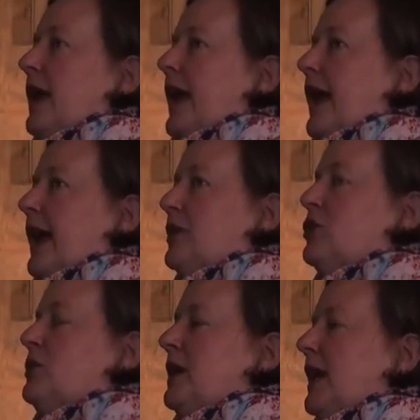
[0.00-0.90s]

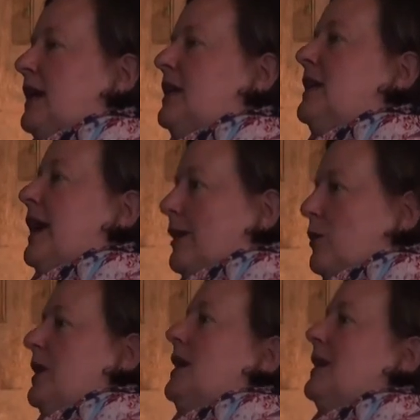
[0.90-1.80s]
and created
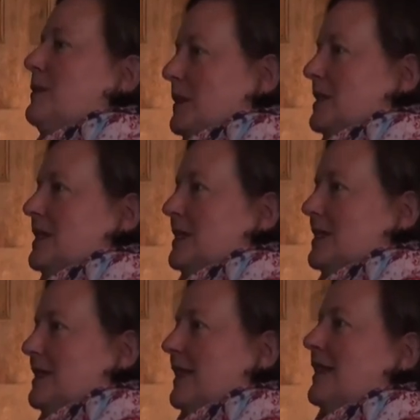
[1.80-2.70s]
equity in the
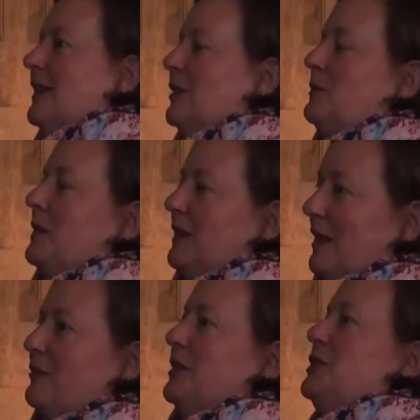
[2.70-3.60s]
business that then could be
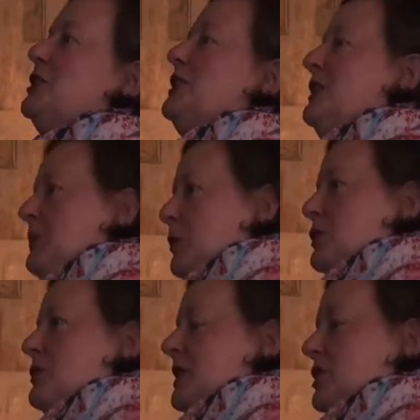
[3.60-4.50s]
leveraged
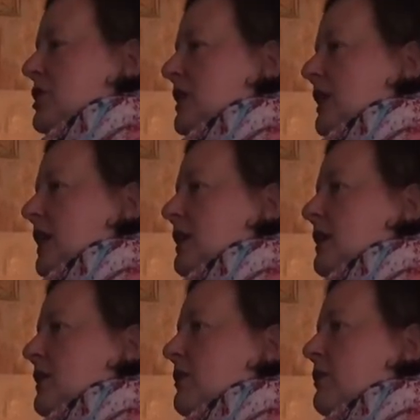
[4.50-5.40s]
more traditionally
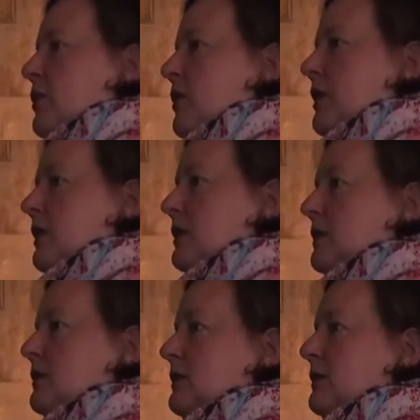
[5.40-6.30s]
for
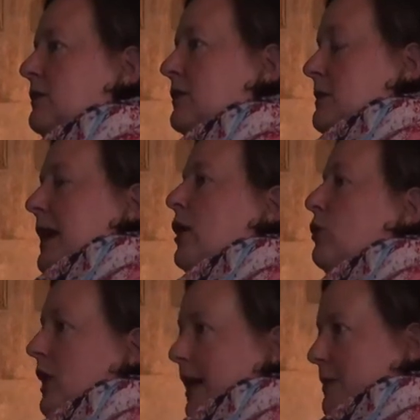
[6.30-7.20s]
for my
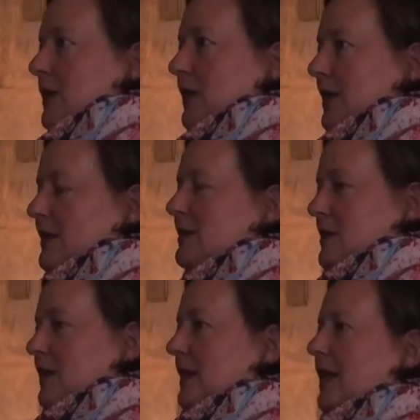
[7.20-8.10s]
own liability
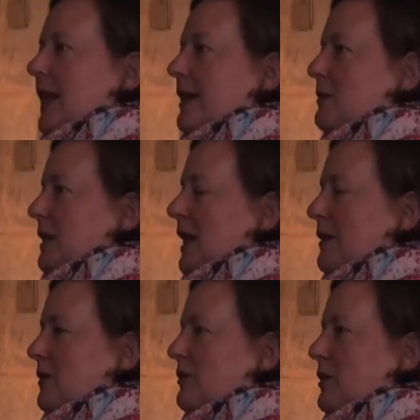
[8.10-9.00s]
so that then I could be
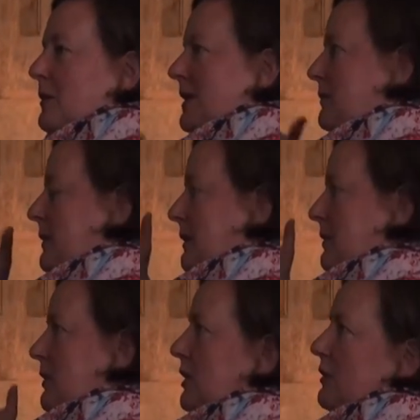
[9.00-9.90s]
liable for. But, but
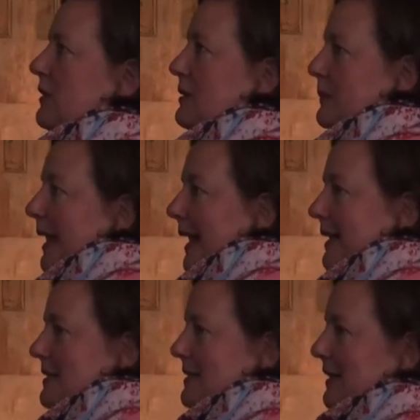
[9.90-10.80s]
when you go to the
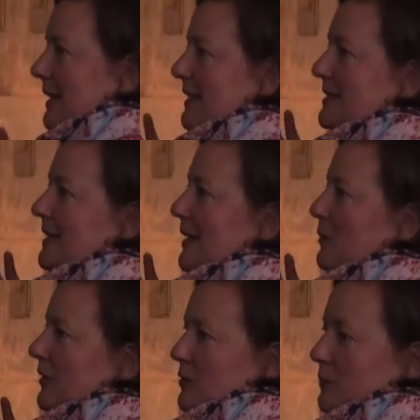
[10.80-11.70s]
banks and they
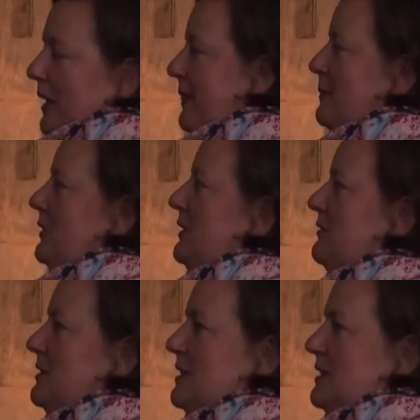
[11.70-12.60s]
say, well, you bought the
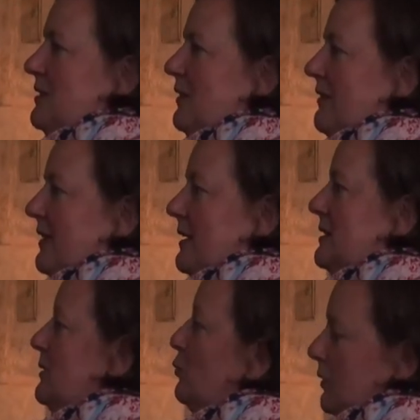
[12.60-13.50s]
building for
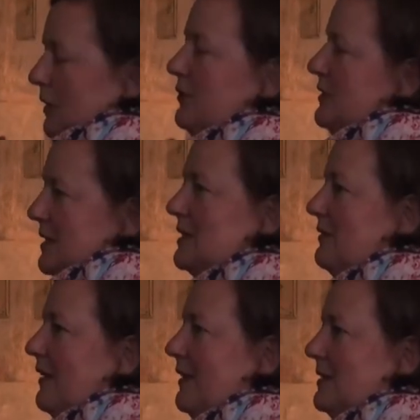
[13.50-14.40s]
65000 we'll loan you
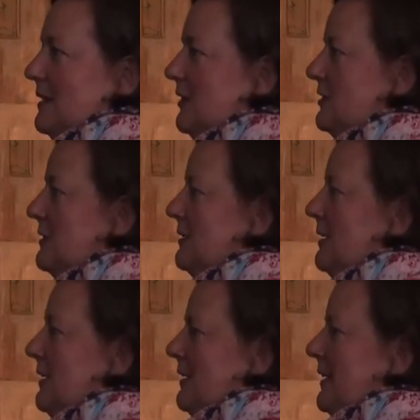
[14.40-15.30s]
$65,000.
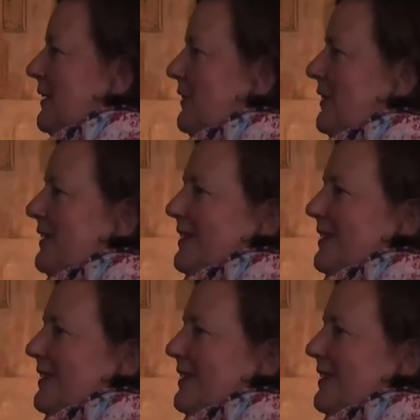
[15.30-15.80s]
You know,